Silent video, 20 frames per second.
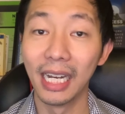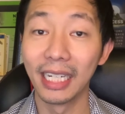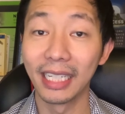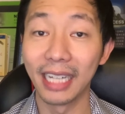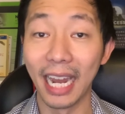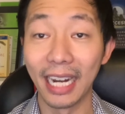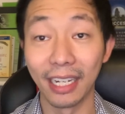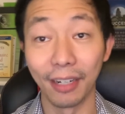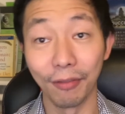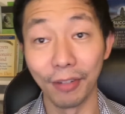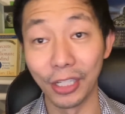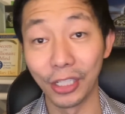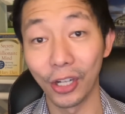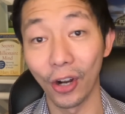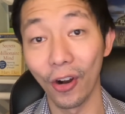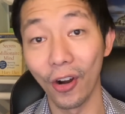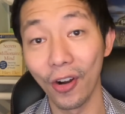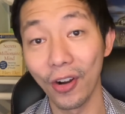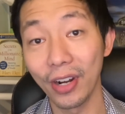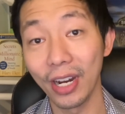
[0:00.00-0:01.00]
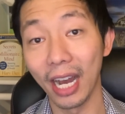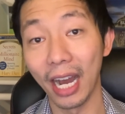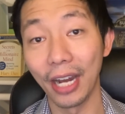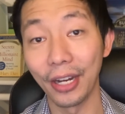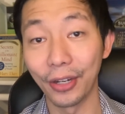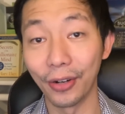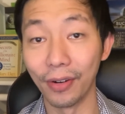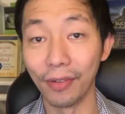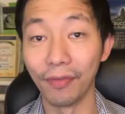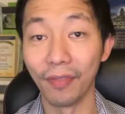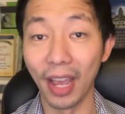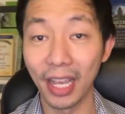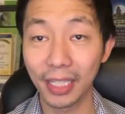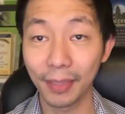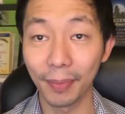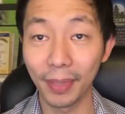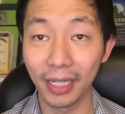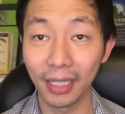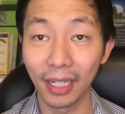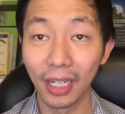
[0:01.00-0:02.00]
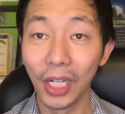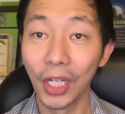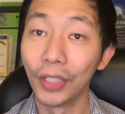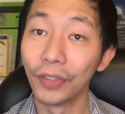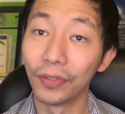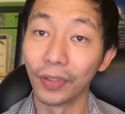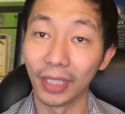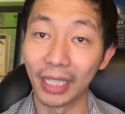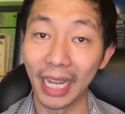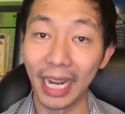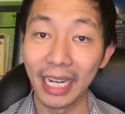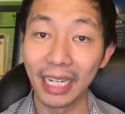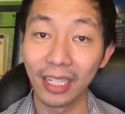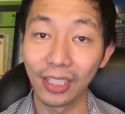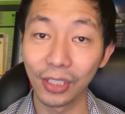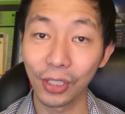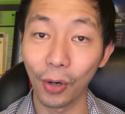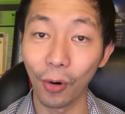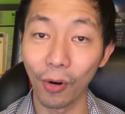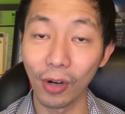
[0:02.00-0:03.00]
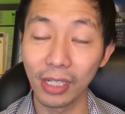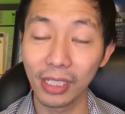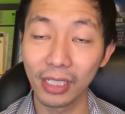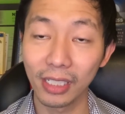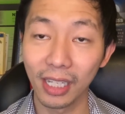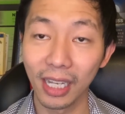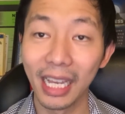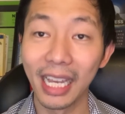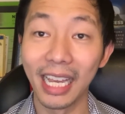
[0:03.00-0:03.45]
that the return on their investment for getting this course